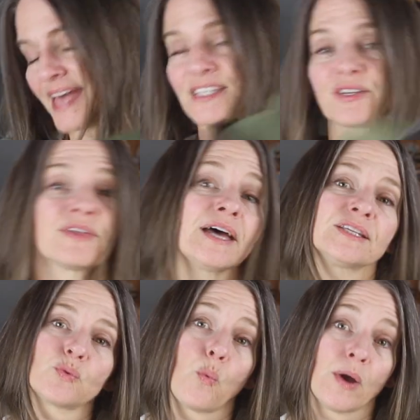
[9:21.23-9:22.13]
So
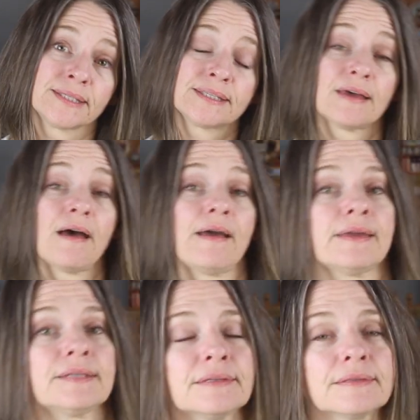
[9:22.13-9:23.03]
that's one
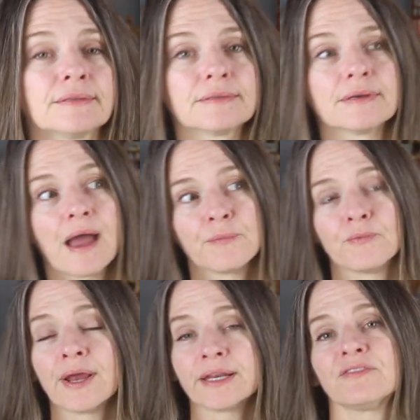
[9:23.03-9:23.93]
side I'm
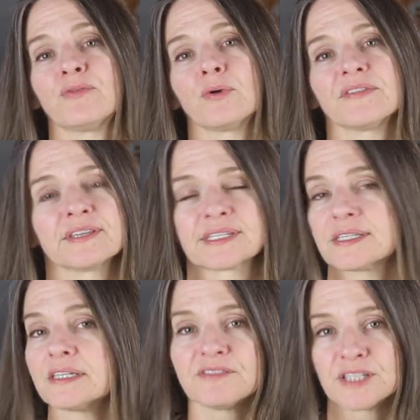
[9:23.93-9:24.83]
ready for the
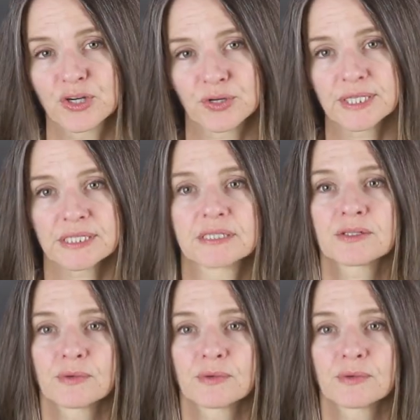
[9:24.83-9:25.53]
sleeve decreases.